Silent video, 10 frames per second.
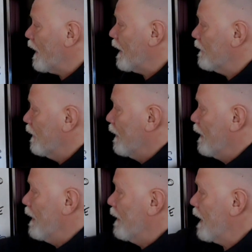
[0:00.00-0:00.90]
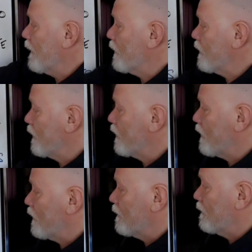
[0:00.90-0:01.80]
find that there's a
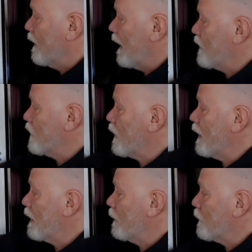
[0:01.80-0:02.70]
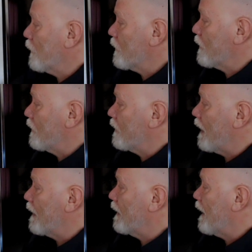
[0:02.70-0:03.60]
certain educating approach to
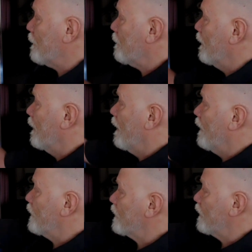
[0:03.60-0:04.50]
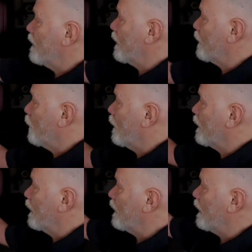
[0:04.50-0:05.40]
set it up. There's another
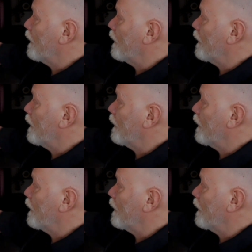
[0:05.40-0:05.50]
one in